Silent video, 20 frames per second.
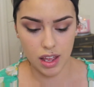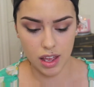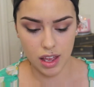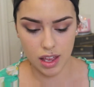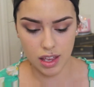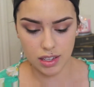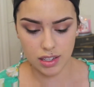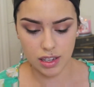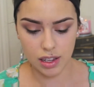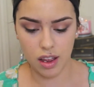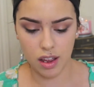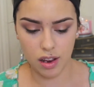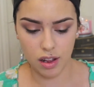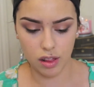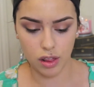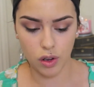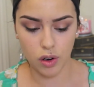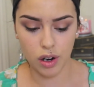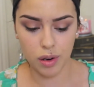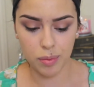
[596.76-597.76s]
is a
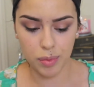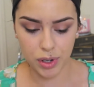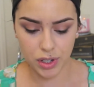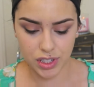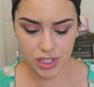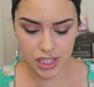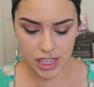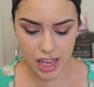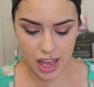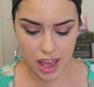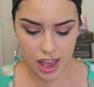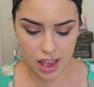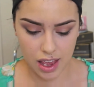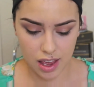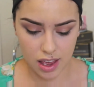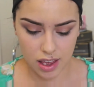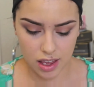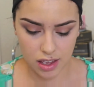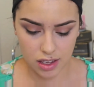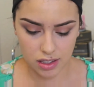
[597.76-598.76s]
Laura
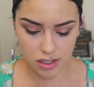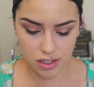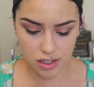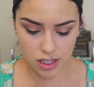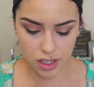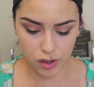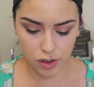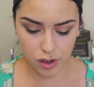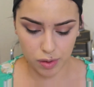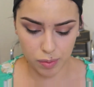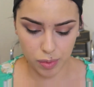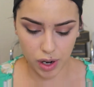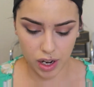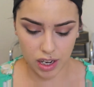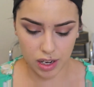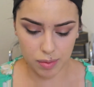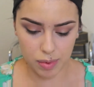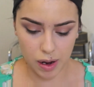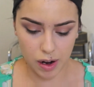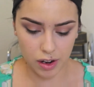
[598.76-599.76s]
Mercier Secret
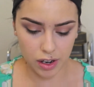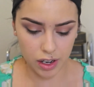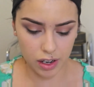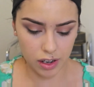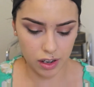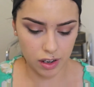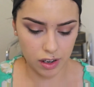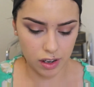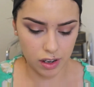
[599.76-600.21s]
Brightening Powder.